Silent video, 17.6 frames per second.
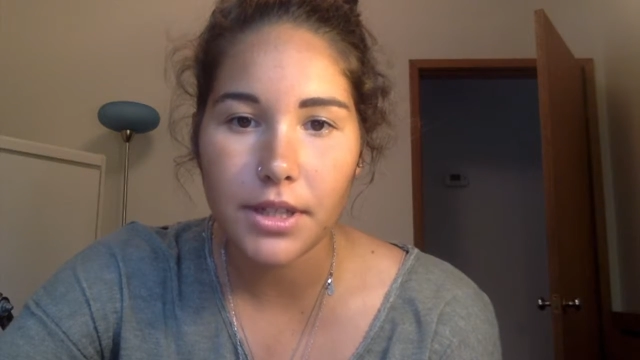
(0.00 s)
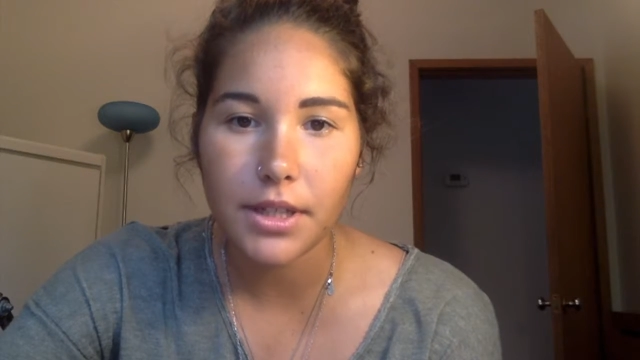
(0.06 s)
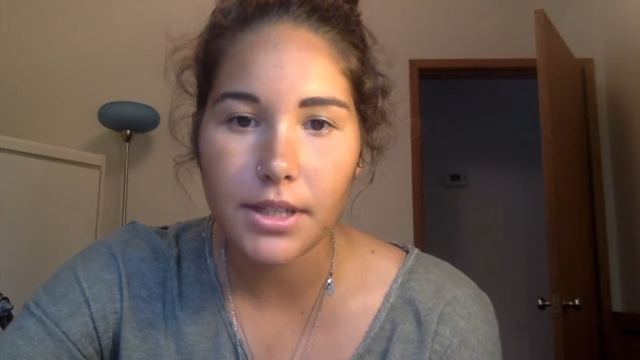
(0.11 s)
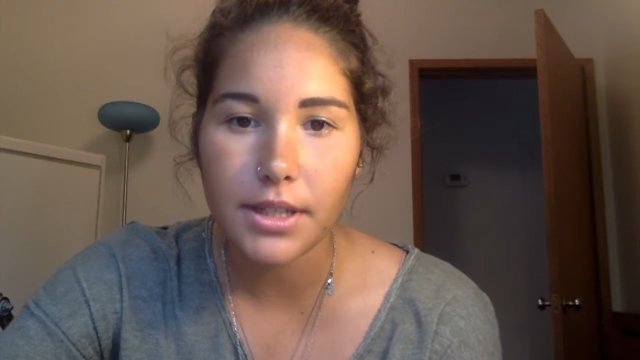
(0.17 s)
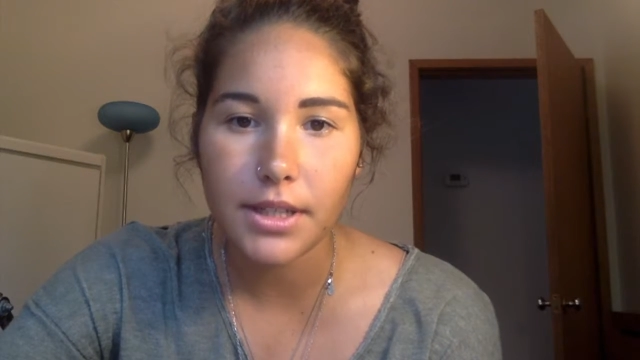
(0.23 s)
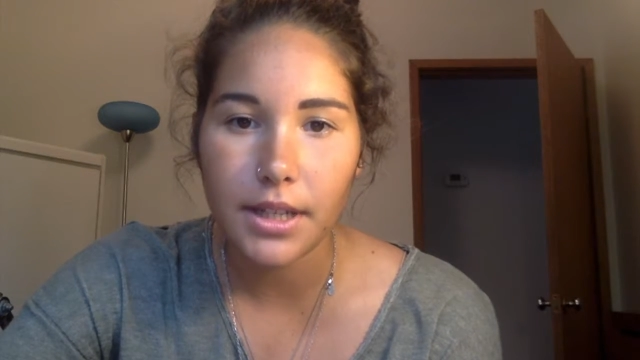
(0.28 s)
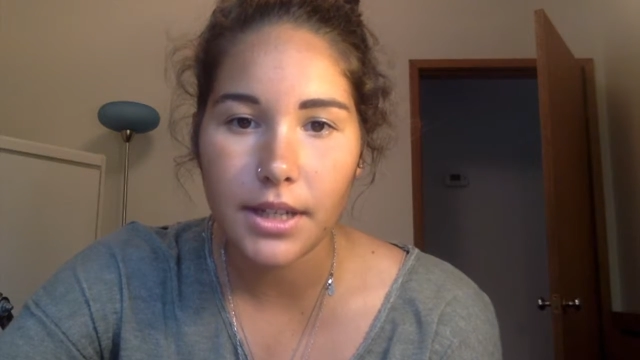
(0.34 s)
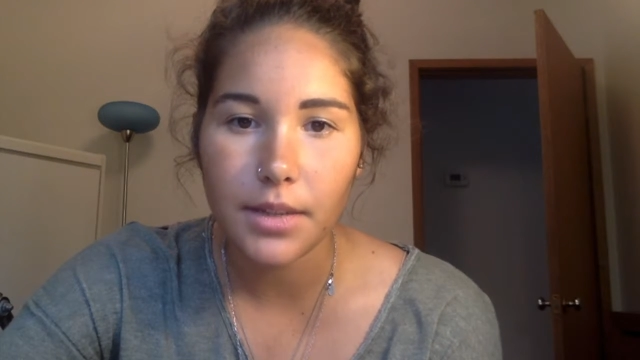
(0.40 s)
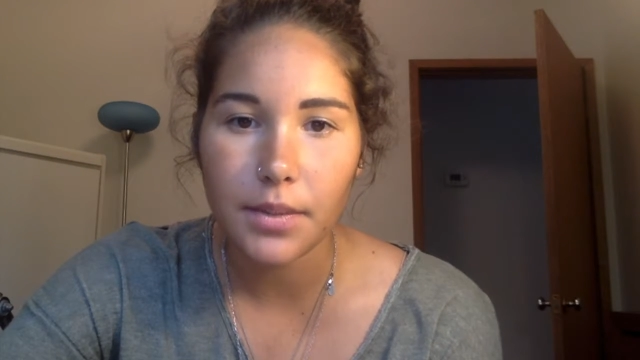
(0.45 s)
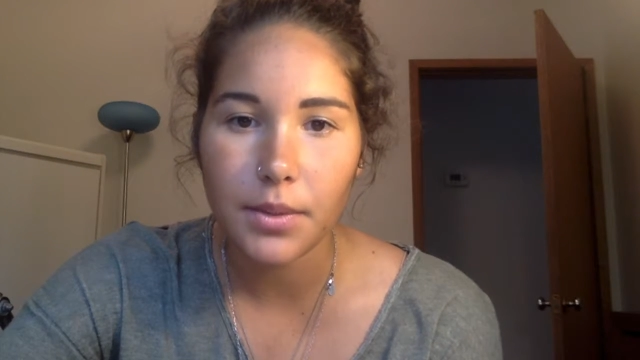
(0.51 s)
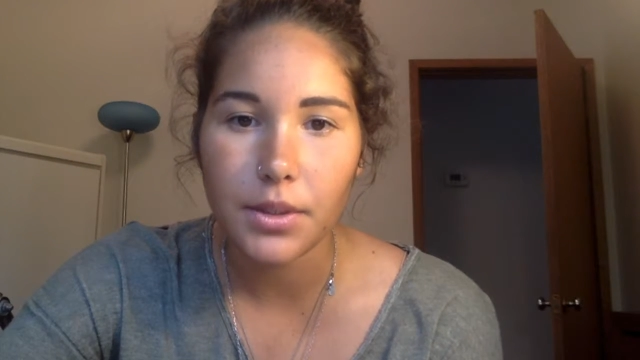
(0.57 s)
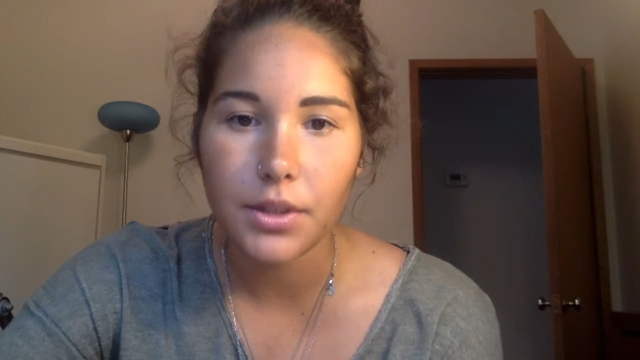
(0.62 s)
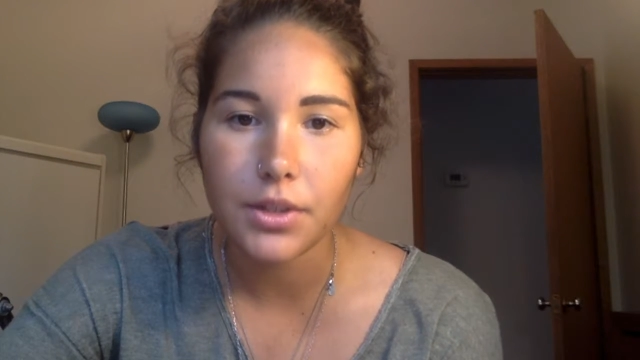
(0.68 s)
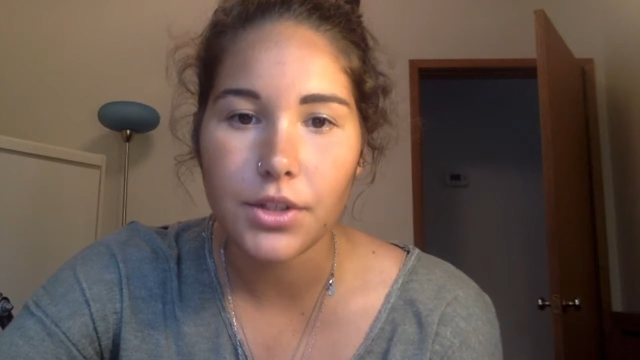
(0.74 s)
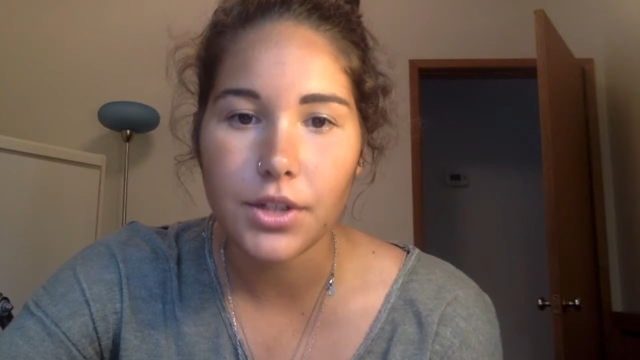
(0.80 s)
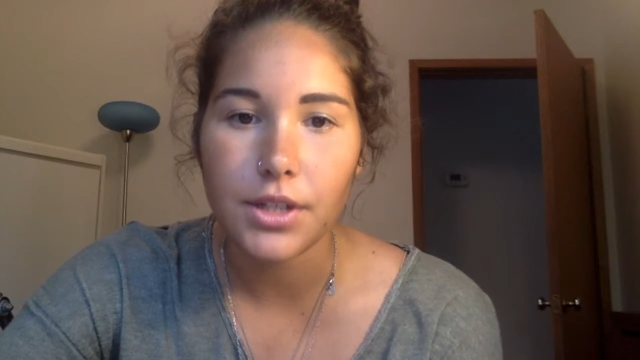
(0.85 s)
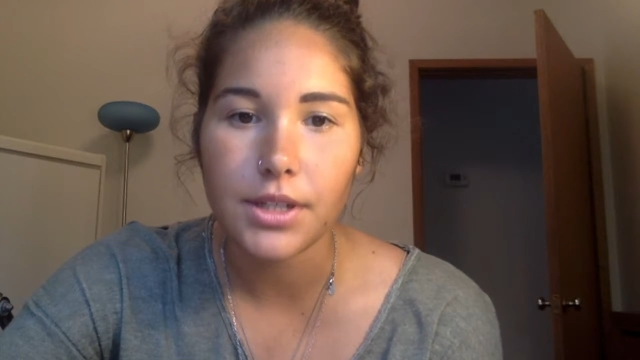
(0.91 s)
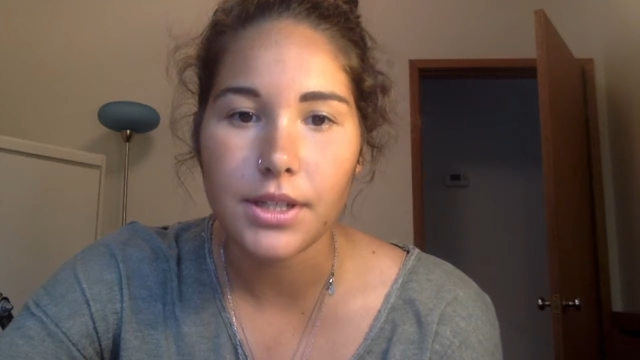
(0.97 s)
excited when
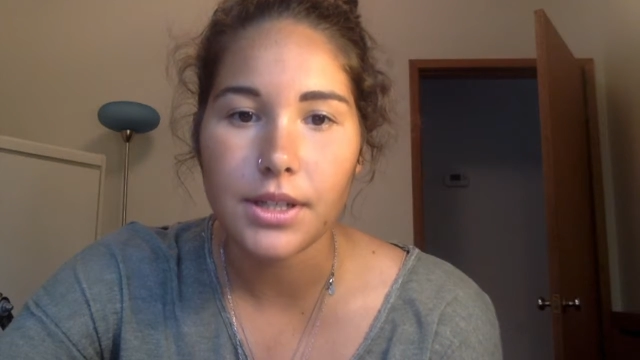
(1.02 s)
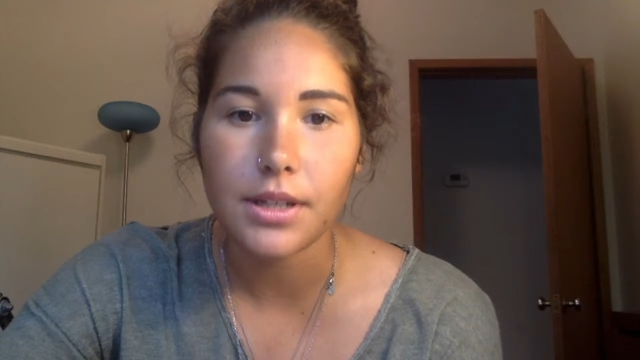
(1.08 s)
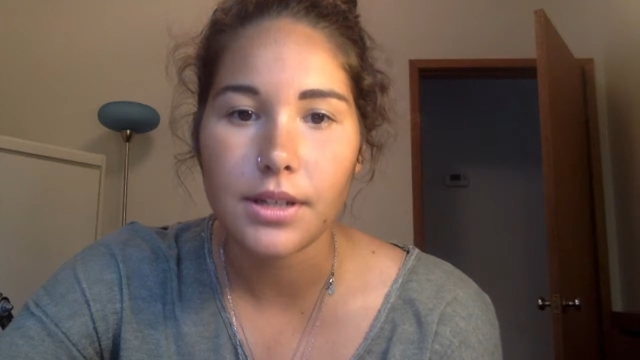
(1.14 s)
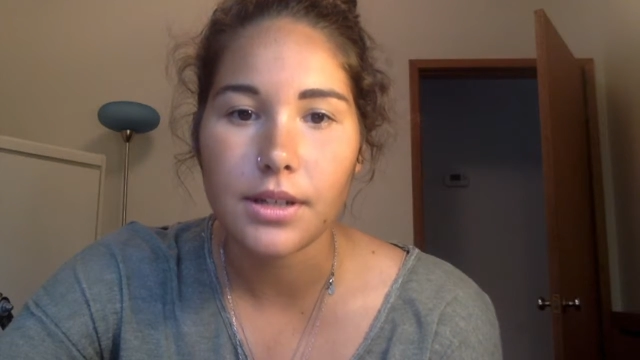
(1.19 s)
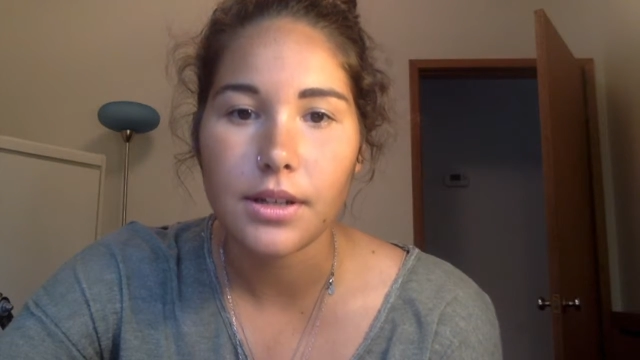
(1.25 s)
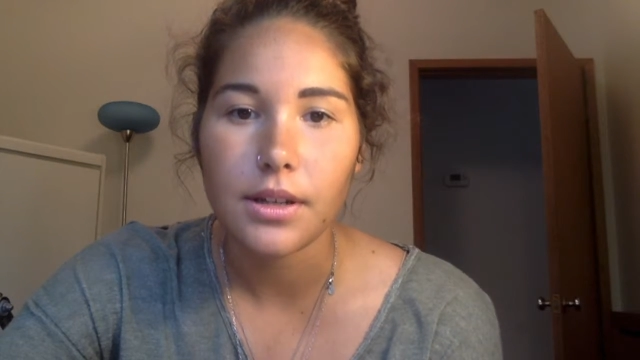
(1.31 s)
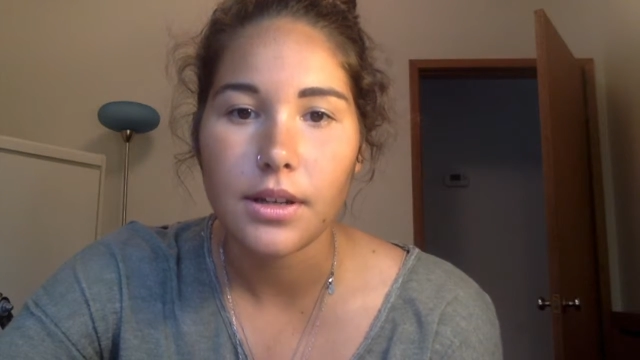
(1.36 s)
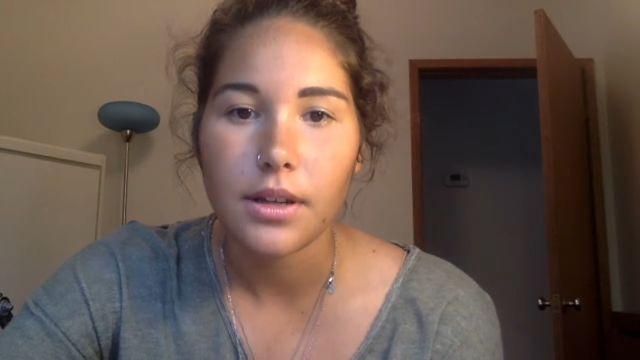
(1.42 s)
Jason